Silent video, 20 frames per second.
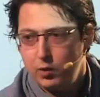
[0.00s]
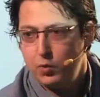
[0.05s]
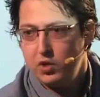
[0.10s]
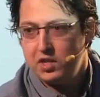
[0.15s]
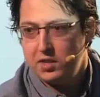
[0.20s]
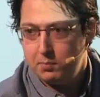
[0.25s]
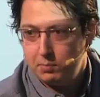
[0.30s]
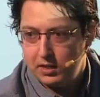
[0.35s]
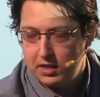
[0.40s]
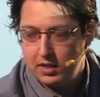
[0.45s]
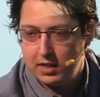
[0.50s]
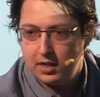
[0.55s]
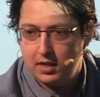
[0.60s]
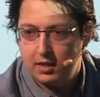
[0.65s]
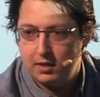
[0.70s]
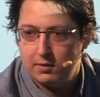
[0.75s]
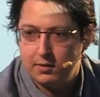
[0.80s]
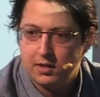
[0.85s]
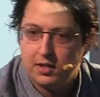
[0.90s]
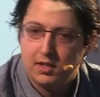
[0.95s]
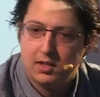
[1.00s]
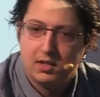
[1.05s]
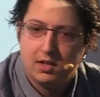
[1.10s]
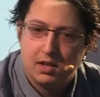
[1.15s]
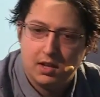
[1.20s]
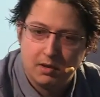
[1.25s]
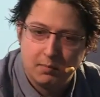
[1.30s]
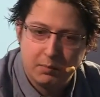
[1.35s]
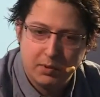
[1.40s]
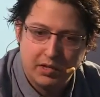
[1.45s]
Wikipedia
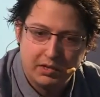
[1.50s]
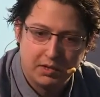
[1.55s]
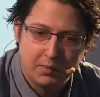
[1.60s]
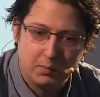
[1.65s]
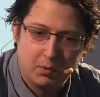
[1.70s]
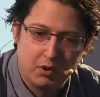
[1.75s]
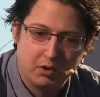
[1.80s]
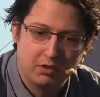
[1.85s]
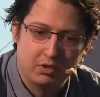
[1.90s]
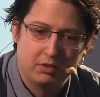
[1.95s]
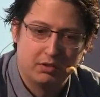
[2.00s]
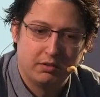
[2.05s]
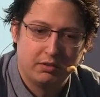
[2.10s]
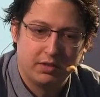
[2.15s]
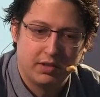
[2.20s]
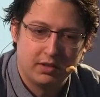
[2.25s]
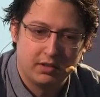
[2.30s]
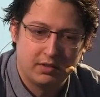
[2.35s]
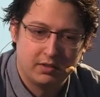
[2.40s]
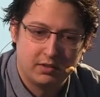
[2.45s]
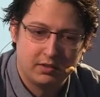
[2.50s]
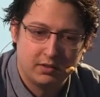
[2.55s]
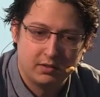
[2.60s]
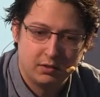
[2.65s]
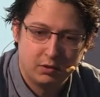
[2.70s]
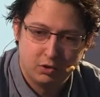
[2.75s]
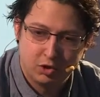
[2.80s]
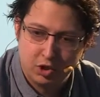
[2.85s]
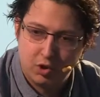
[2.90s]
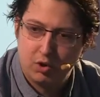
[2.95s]
and build a model that's
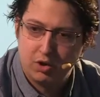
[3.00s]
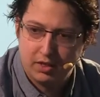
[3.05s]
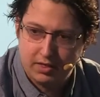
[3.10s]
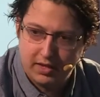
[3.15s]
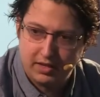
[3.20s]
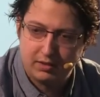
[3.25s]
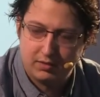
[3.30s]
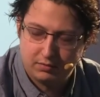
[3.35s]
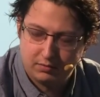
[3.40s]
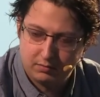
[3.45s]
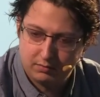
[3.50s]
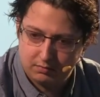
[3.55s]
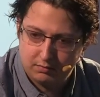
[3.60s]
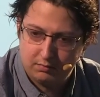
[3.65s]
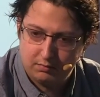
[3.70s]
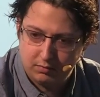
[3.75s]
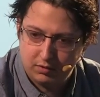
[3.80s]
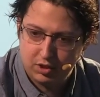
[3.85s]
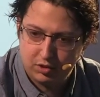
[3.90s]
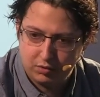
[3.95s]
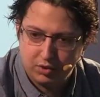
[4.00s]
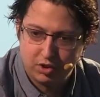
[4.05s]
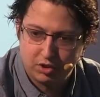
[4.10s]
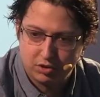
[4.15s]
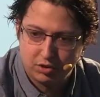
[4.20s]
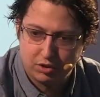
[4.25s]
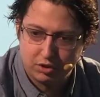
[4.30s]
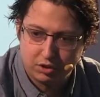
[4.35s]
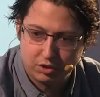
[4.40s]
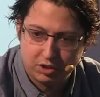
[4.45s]
using only this
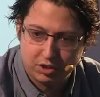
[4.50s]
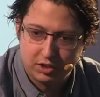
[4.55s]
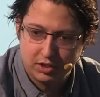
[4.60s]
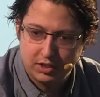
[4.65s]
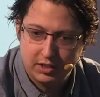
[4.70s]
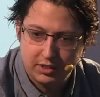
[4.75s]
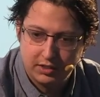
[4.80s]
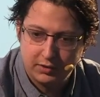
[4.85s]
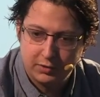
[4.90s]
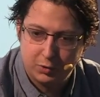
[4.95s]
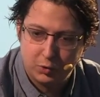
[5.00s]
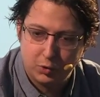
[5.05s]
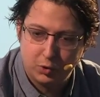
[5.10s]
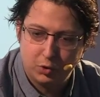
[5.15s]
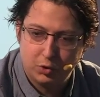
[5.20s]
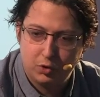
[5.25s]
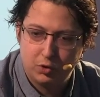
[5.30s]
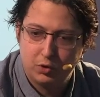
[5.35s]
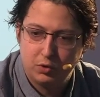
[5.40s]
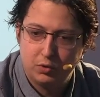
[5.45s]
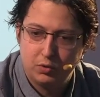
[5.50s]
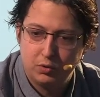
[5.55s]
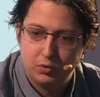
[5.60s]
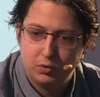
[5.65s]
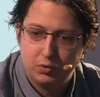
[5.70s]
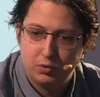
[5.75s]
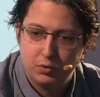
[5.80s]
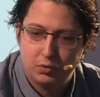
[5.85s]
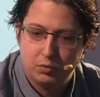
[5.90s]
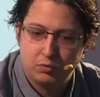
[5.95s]
resource
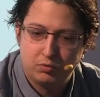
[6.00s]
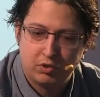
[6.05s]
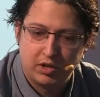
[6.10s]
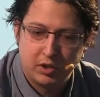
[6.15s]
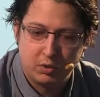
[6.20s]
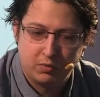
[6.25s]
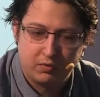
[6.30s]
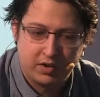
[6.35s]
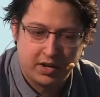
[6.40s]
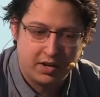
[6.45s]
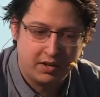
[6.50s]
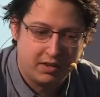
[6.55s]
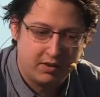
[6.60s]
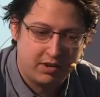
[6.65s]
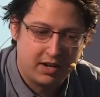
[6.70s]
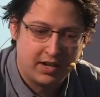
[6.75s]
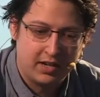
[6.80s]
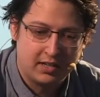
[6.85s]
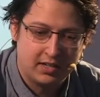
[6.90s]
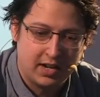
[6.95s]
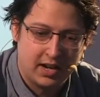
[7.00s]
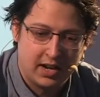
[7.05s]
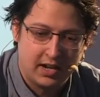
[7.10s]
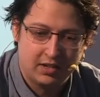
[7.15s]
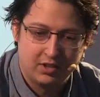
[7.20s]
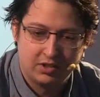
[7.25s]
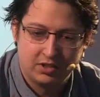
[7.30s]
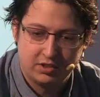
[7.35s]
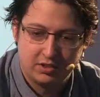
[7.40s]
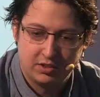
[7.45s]
to try to find the right
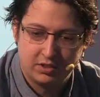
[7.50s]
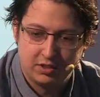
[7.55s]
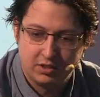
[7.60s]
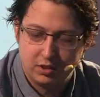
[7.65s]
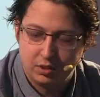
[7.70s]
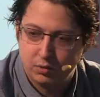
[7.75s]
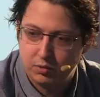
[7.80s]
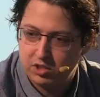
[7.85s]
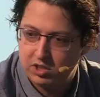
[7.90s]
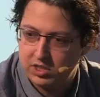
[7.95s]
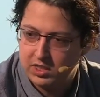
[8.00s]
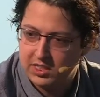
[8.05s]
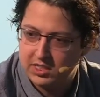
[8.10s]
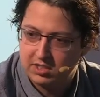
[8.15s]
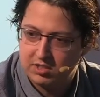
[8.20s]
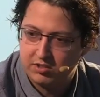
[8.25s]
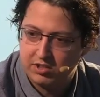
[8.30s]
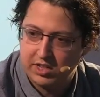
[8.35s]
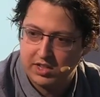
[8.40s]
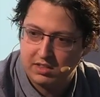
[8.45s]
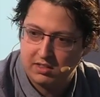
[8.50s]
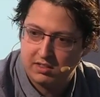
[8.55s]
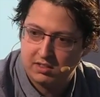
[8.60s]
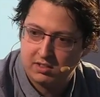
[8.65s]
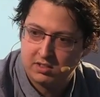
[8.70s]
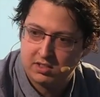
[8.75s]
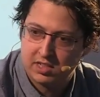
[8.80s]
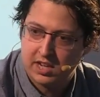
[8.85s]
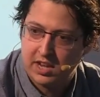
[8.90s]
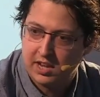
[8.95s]
answer into a 6th grade
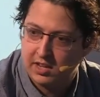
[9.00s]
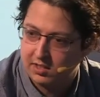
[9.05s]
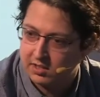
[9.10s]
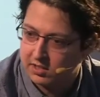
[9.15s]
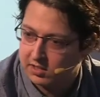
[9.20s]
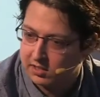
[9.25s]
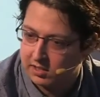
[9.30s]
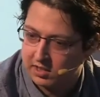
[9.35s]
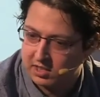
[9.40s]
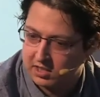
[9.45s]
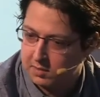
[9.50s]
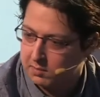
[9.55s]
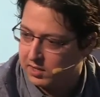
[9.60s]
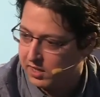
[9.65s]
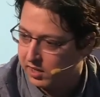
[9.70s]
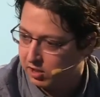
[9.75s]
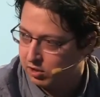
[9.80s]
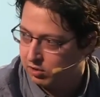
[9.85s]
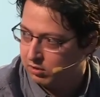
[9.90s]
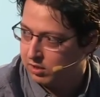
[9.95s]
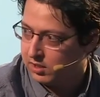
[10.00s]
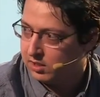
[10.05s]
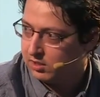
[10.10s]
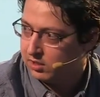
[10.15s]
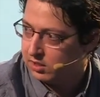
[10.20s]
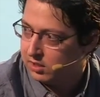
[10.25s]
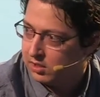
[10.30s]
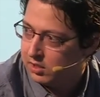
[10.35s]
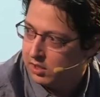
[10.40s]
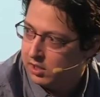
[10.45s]
science examination
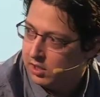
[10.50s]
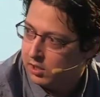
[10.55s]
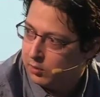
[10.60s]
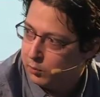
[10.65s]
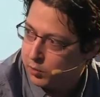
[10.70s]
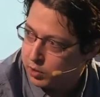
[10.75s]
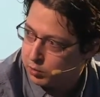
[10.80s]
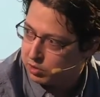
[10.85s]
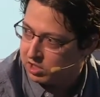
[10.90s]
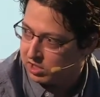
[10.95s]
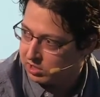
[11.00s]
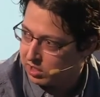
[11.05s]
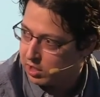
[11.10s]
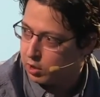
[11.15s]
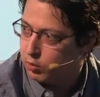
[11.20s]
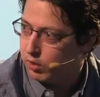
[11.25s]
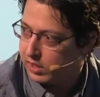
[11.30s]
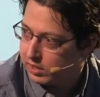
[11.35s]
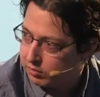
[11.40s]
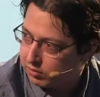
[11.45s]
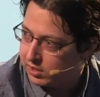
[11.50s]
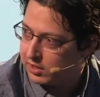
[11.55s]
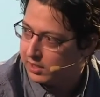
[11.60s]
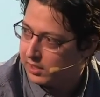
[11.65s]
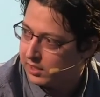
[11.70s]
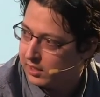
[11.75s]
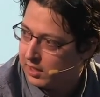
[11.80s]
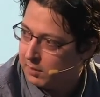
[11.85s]
test, which was actually quite tricky.